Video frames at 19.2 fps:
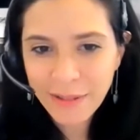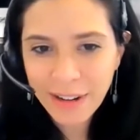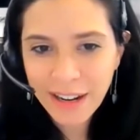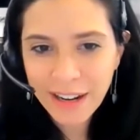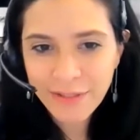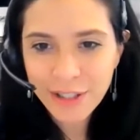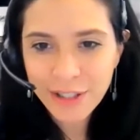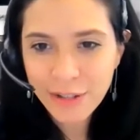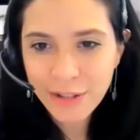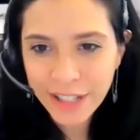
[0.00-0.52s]
Ray,
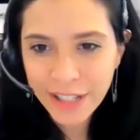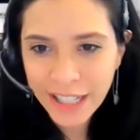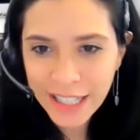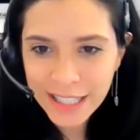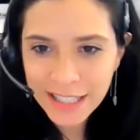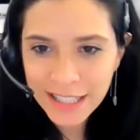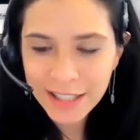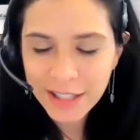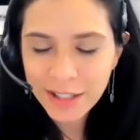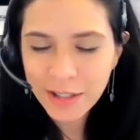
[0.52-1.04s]
for joining
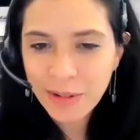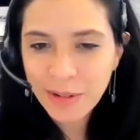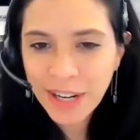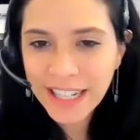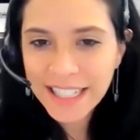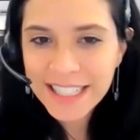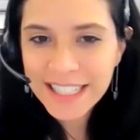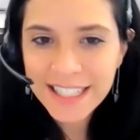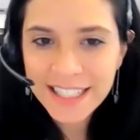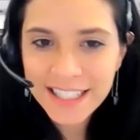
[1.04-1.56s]
us. It's so
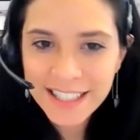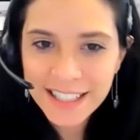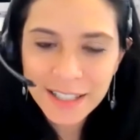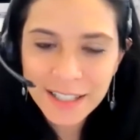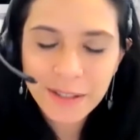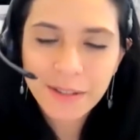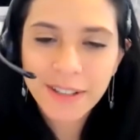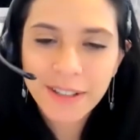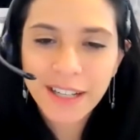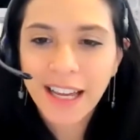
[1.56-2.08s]
nice to see
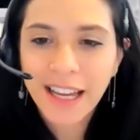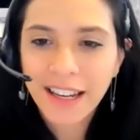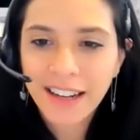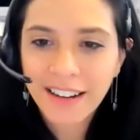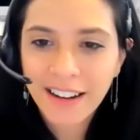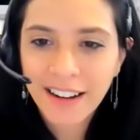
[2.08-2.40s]
you again.